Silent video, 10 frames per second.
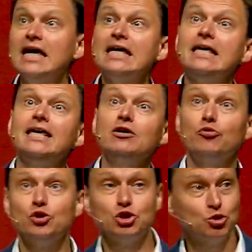He
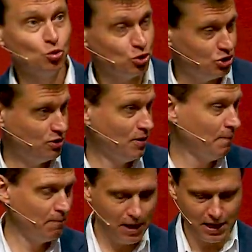restores
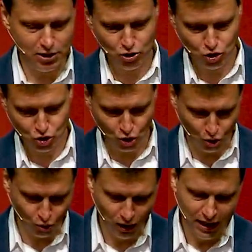my
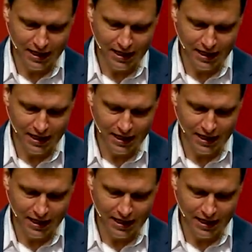soul.